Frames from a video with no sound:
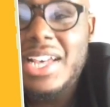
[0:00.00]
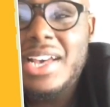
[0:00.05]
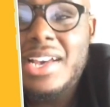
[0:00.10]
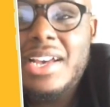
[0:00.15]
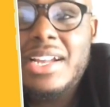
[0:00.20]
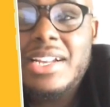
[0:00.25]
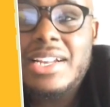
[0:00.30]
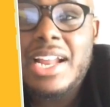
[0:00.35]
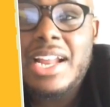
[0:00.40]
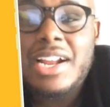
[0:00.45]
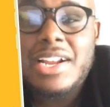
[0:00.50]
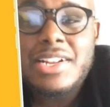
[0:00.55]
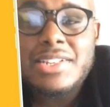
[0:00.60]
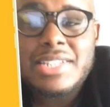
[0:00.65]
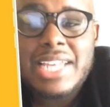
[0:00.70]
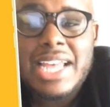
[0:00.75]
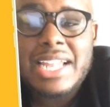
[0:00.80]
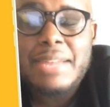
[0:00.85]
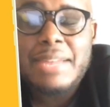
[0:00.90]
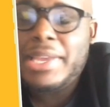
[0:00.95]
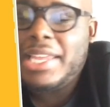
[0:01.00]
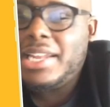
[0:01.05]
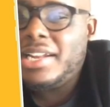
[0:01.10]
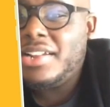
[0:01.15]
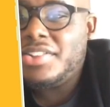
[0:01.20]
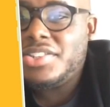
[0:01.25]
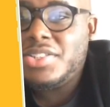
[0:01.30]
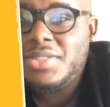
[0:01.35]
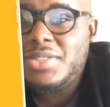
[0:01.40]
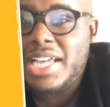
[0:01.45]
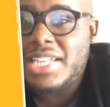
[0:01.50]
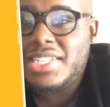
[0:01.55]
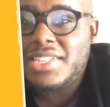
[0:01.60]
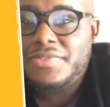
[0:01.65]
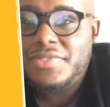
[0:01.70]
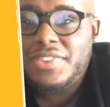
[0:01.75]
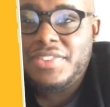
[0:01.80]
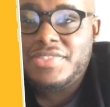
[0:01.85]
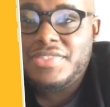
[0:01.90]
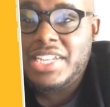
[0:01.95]
At the beginning of
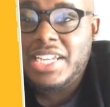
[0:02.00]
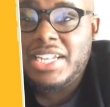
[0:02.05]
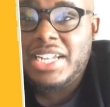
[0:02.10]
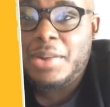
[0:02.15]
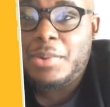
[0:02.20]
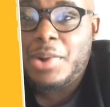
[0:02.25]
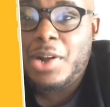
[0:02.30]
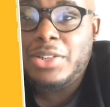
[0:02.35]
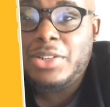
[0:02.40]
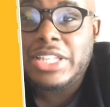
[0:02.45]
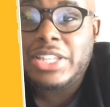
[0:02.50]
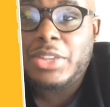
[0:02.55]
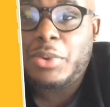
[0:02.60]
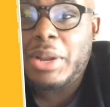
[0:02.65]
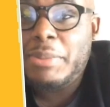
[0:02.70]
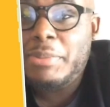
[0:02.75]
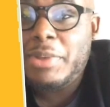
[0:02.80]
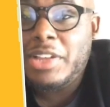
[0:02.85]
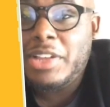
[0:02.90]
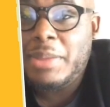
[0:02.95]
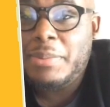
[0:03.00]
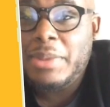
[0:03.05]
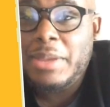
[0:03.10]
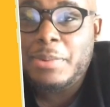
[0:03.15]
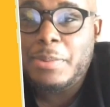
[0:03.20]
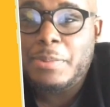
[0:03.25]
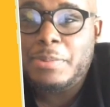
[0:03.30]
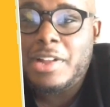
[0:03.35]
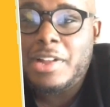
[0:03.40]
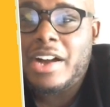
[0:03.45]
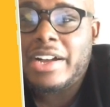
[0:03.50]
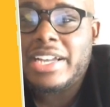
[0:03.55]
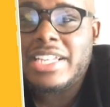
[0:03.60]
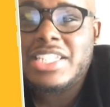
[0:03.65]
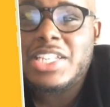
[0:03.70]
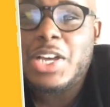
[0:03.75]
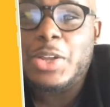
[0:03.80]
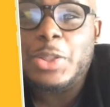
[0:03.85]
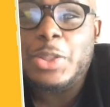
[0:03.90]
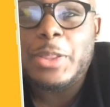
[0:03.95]
2015, there were only 3 million people blogging.
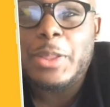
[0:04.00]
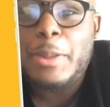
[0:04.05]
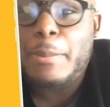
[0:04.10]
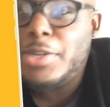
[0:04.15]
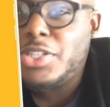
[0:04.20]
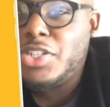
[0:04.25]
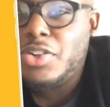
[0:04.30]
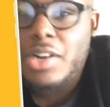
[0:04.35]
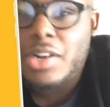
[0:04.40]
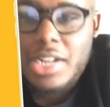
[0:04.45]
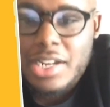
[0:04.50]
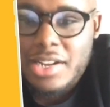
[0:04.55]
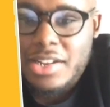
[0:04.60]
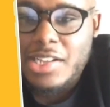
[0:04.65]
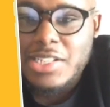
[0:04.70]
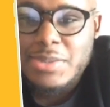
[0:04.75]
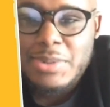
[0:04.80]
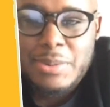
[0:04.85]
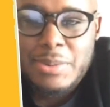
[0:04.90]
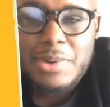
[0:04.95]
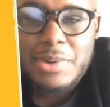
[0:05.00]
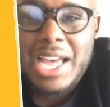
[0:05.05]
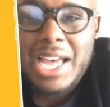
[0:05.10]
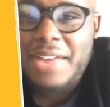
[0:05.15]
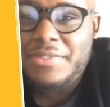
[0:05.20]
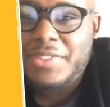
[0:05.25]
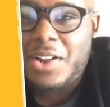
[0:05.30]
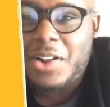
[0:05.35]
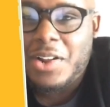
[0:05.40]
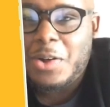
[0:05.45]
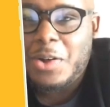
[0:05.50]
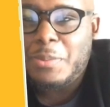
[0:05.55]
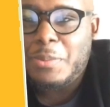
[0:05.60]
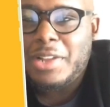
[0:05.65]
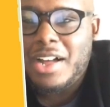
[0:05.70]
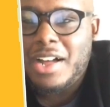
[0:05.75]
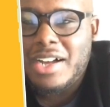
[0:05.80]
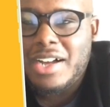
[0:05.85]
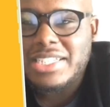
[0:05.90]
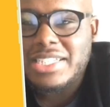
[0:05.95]
So the majority of those people have their own
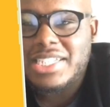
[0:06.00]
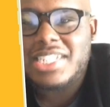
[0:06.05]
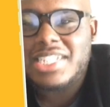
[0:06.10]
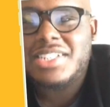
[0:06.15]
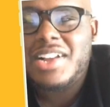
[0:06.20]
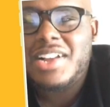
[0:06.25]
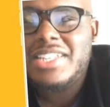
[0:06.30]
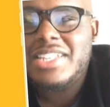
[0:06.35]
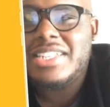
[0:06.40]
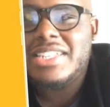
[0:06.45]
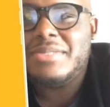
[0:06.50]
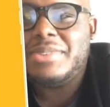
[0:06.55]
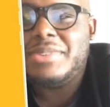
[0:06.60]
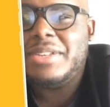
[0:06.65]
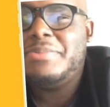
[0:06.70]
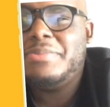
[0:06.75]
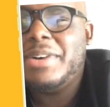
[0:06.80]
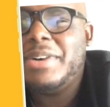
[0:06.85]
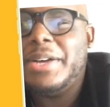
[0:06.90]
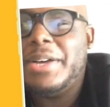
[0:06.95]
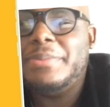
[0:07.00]
blogs, and that's crazy to me. But